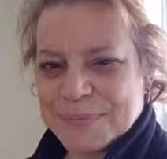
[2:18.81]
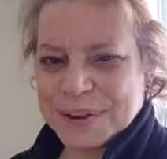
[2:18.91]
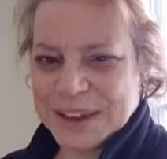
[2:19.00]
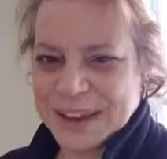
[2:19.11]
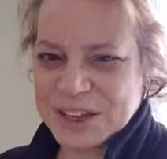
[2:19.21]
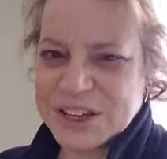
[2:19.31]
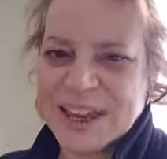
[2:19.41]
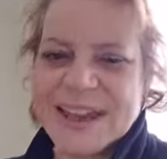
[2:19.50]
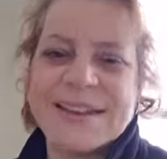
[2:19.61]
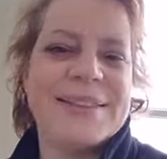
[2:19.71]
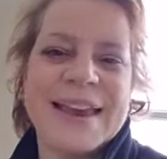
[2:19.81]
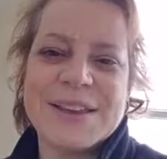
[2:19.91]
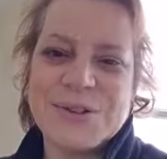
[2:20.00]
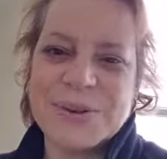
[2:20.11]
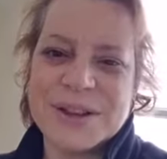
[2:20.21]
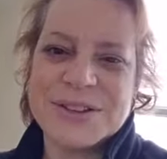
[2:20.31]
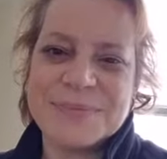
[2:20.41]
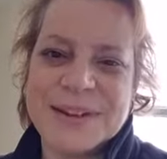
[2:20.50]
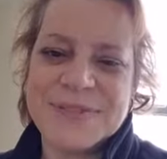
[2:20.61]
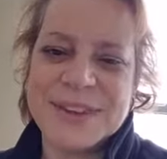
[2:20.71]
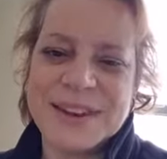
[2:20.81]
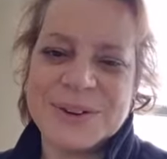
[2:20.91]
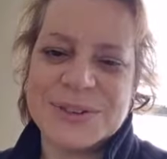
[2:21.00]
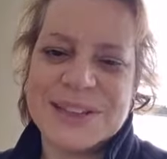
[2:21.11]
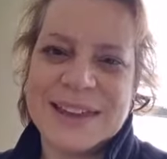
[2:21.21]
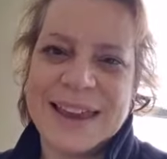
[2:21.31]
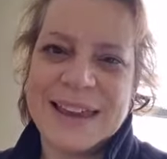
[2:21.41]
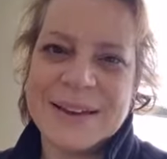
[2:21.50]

to get you in. Thanks for watching my video today.